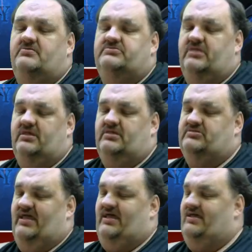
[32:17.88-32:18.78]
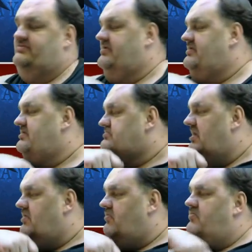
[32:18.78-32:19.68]
stays as is,
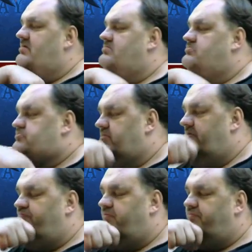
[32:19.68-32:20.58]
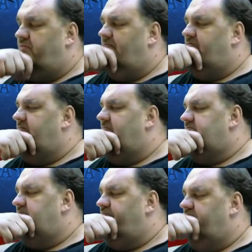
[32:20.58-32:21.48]
I'll go ahead and stream for probably about
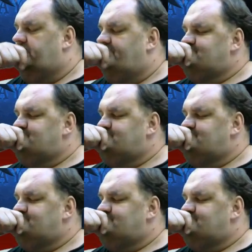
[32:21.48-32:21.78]
another